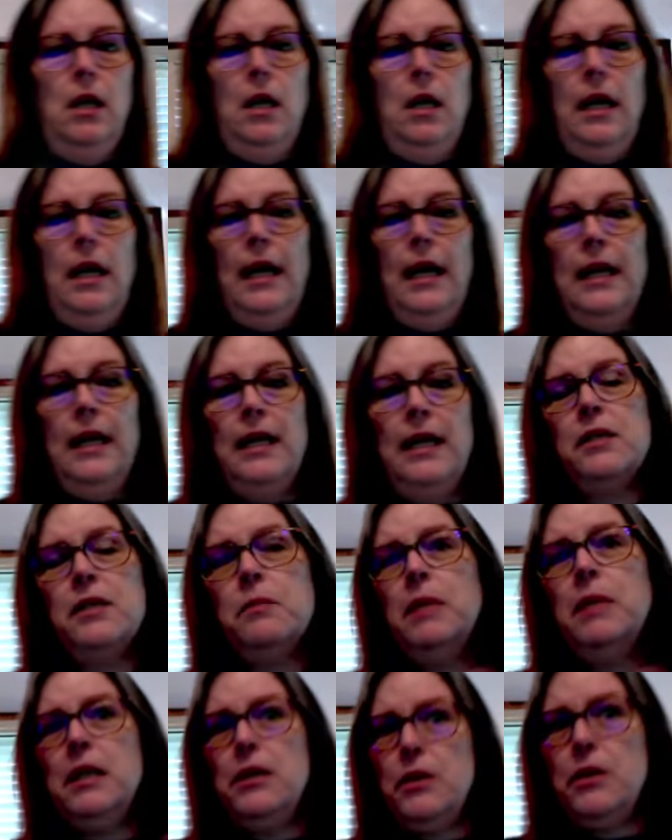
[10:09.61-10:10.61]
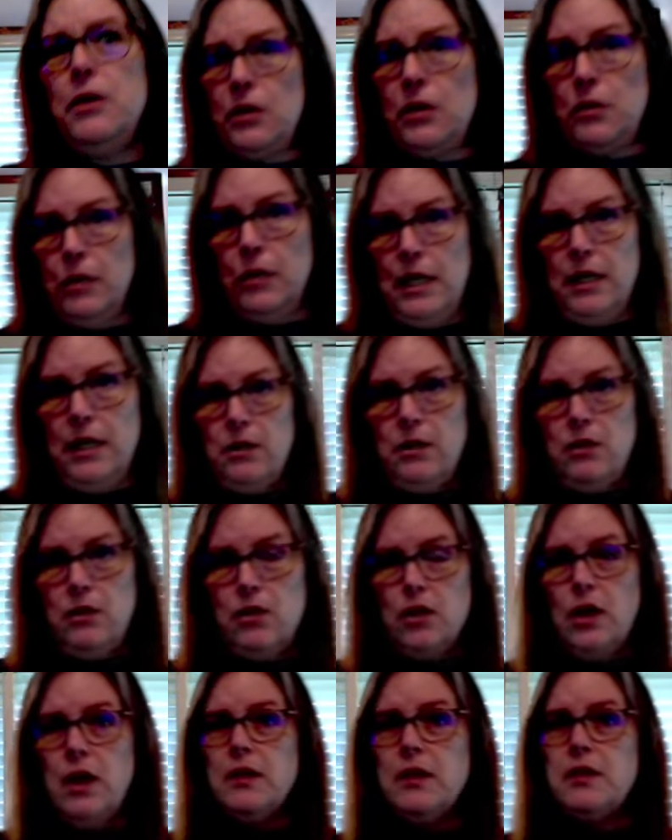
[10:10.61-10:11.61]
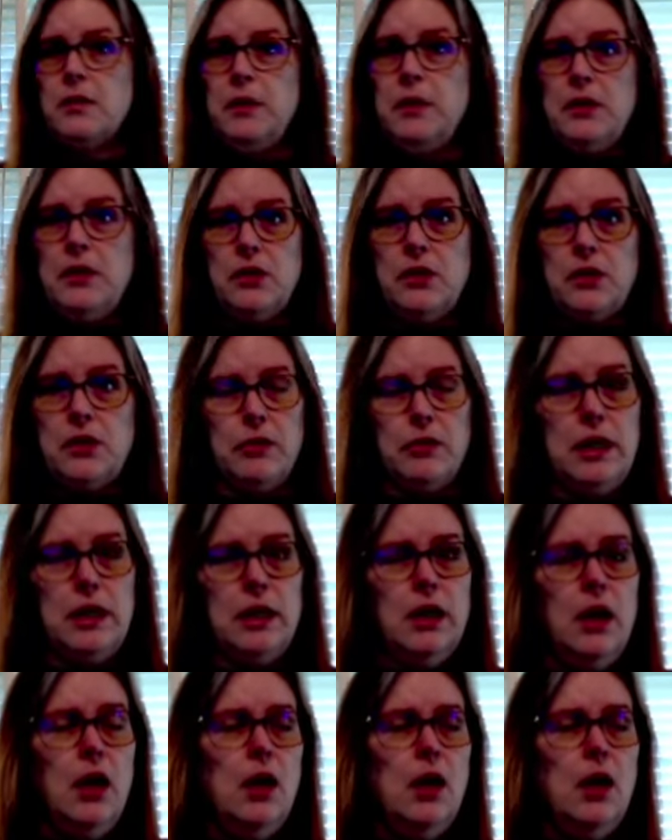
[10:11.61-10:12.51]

And his ministry, John's ministry,